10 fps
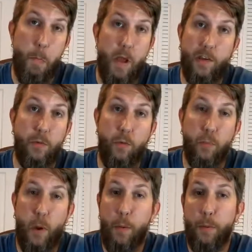Istanbul's
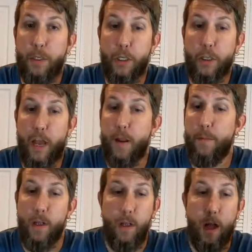probably a good
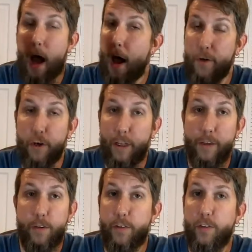game. I've heard
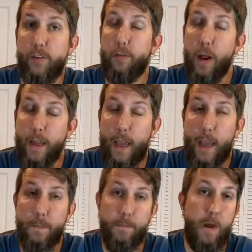Lanterns is a great
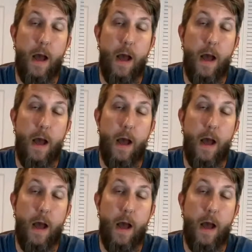game.